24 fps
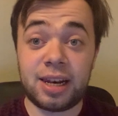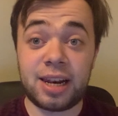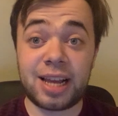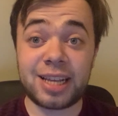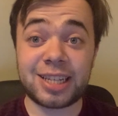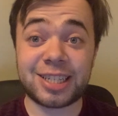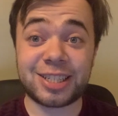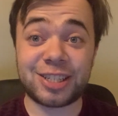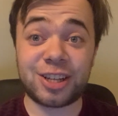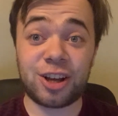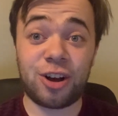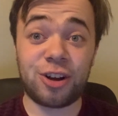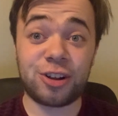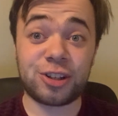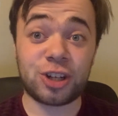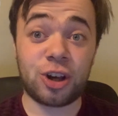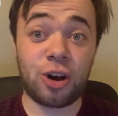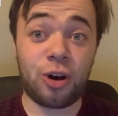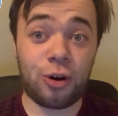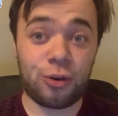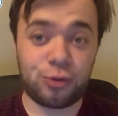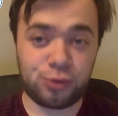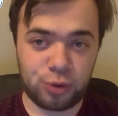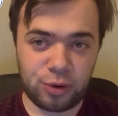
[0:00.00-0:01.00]
Let's start
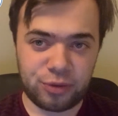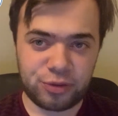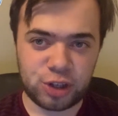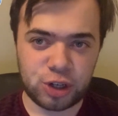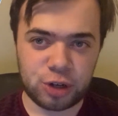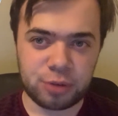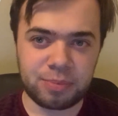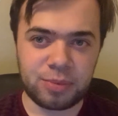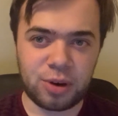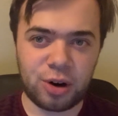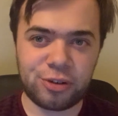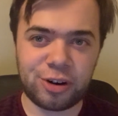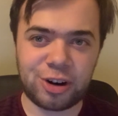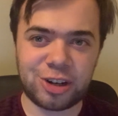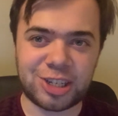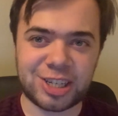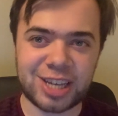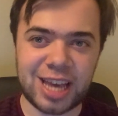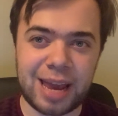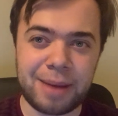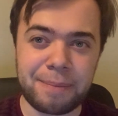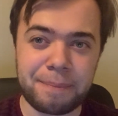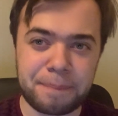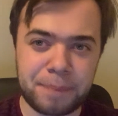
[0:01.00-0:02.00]
off with tomorrow's
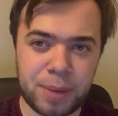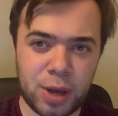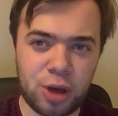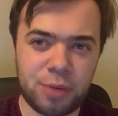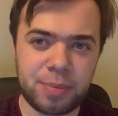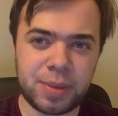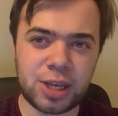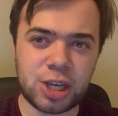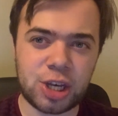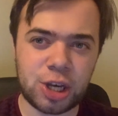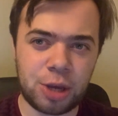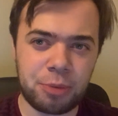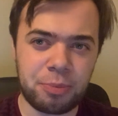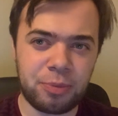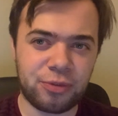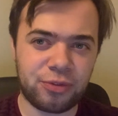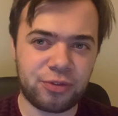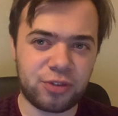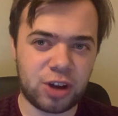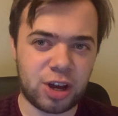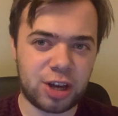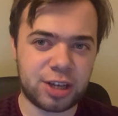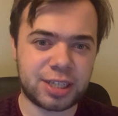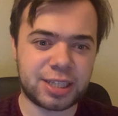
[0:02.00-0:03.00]
game, Birmingham
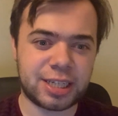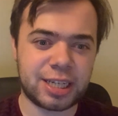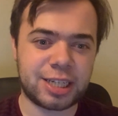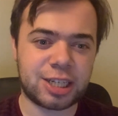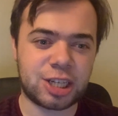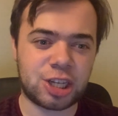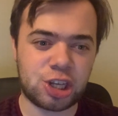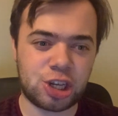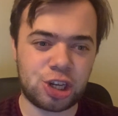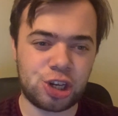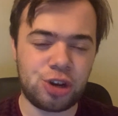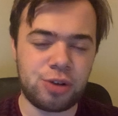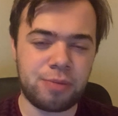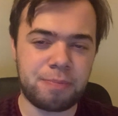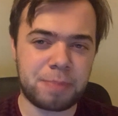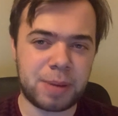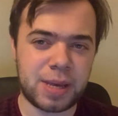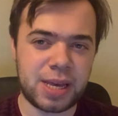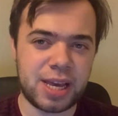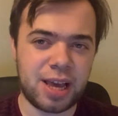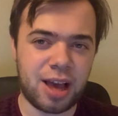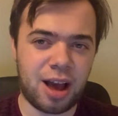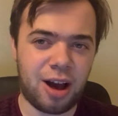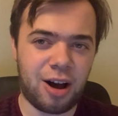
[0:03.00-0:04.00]
versus
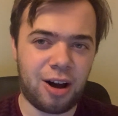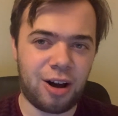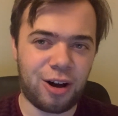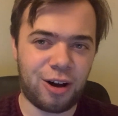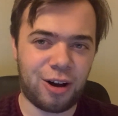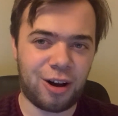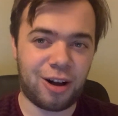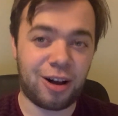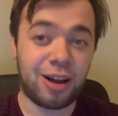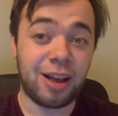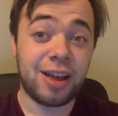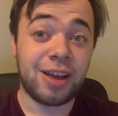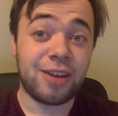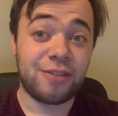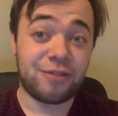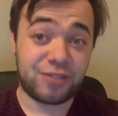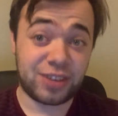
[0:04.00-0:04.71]
QPR.